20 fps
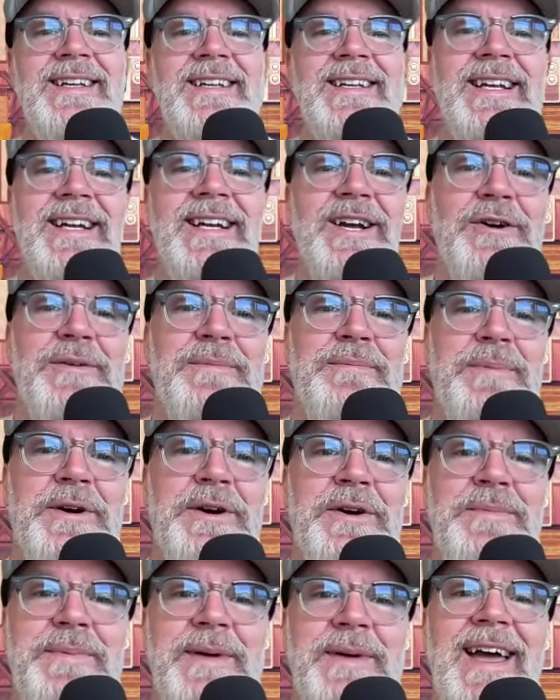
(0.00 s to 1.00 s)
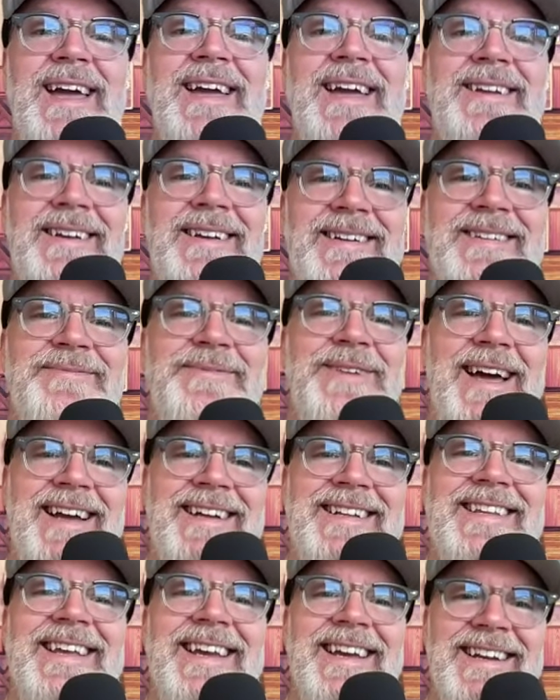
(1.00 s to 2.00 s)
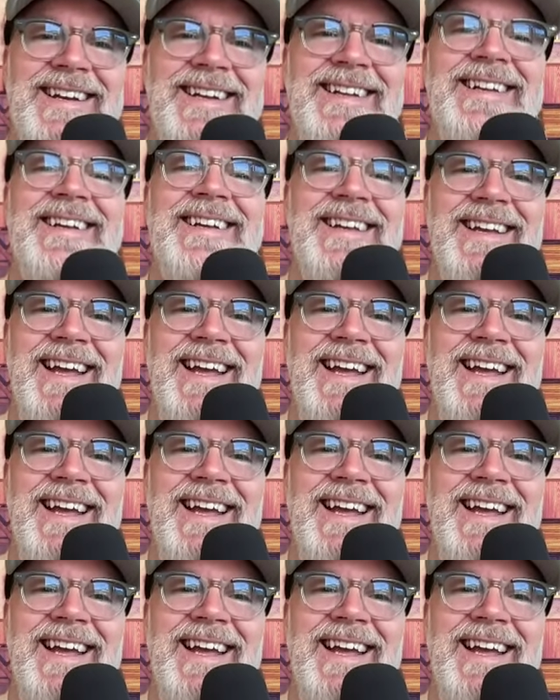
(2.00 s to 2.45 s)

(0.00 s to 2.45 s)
you know, in Burbank back then.